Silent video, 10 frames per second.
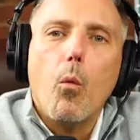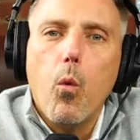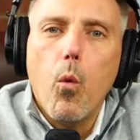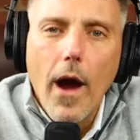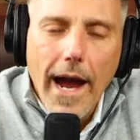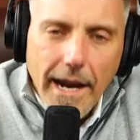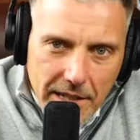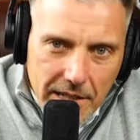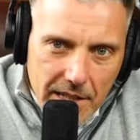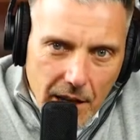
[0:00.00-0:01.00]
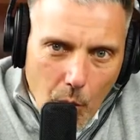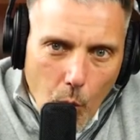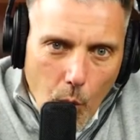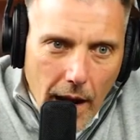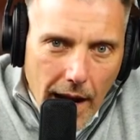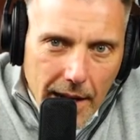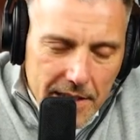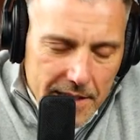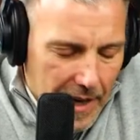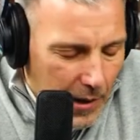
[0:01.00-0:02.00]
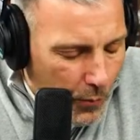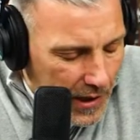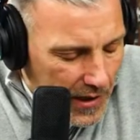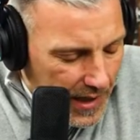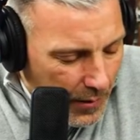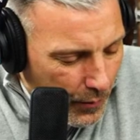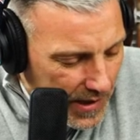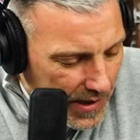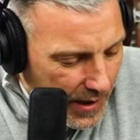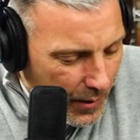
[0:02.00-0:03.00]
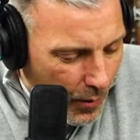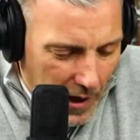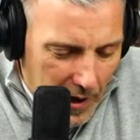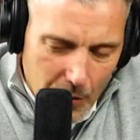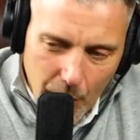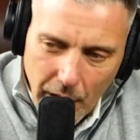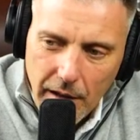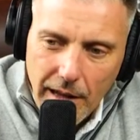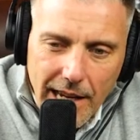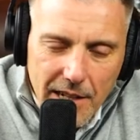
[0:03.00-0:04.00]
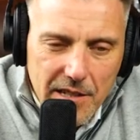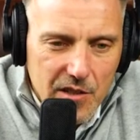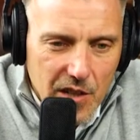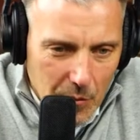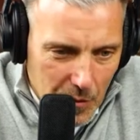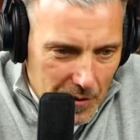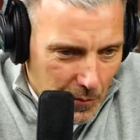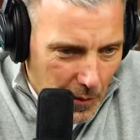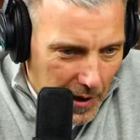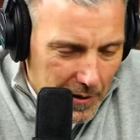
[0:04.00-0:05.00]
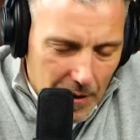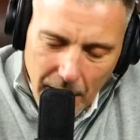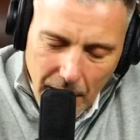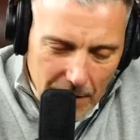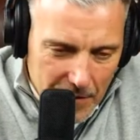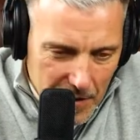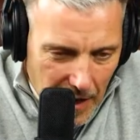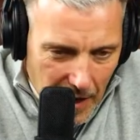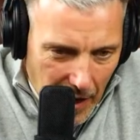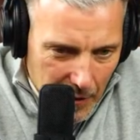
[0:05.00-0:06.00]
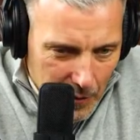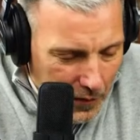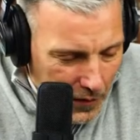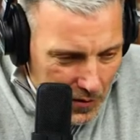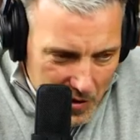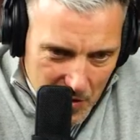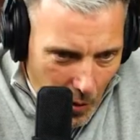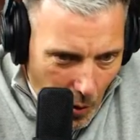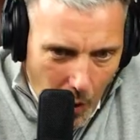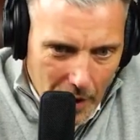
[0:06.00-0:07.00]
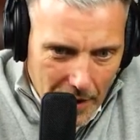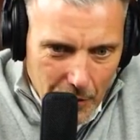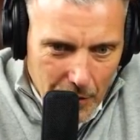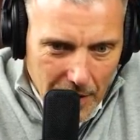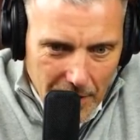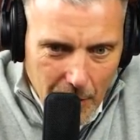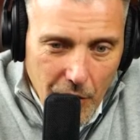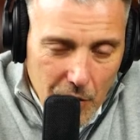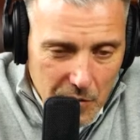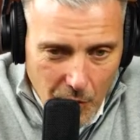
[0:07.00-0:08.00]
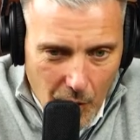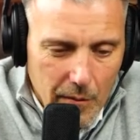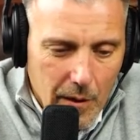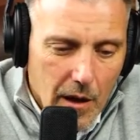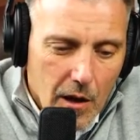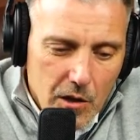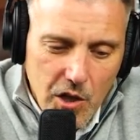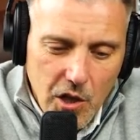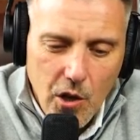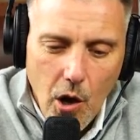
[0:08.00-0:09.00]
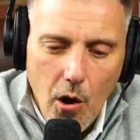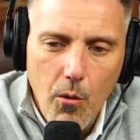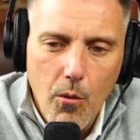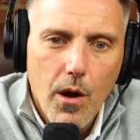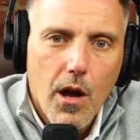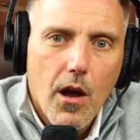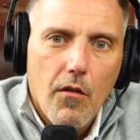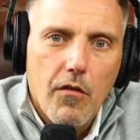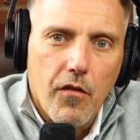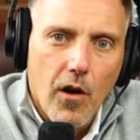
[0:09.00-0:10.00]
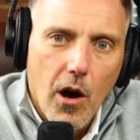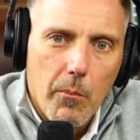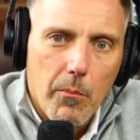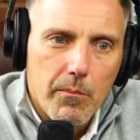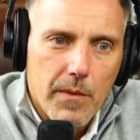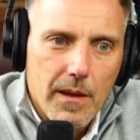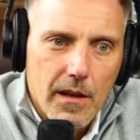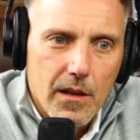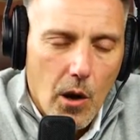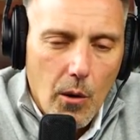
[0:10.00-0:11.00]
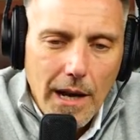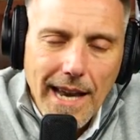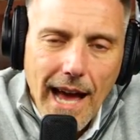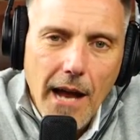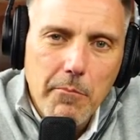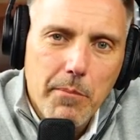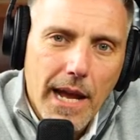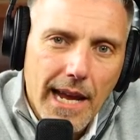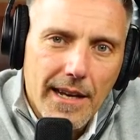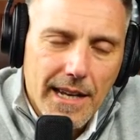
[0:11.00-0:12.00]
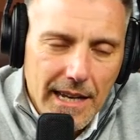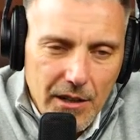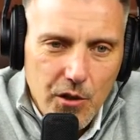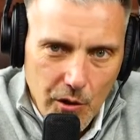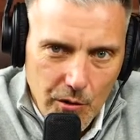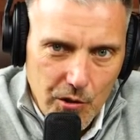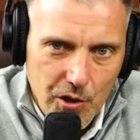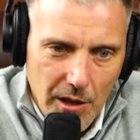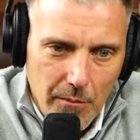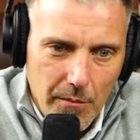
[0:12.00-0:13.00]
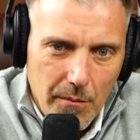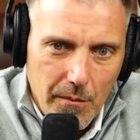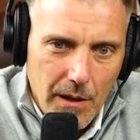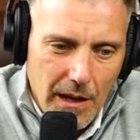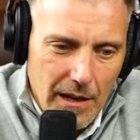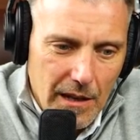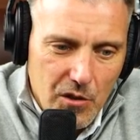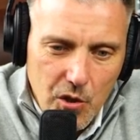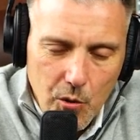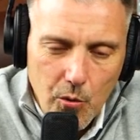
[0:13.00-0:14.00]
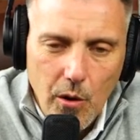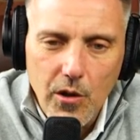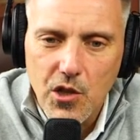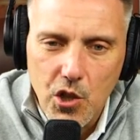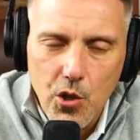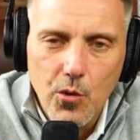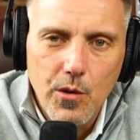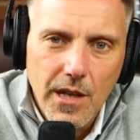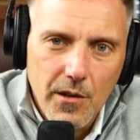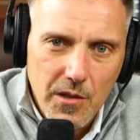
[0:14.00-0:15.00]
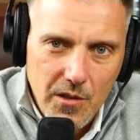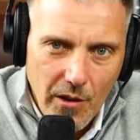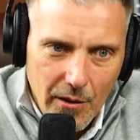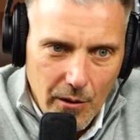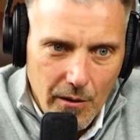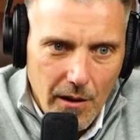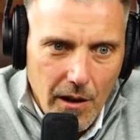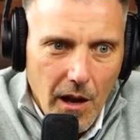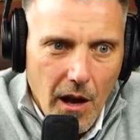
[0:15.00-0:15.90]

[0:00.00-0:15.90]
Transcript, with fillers: Wait a wait a second, wait a second, wait a second. Hold on, hold on, ladies and gentlemen. Right, I don't know if you just caught everything that. First of all, to go from you know, non paid internship eh, to two years later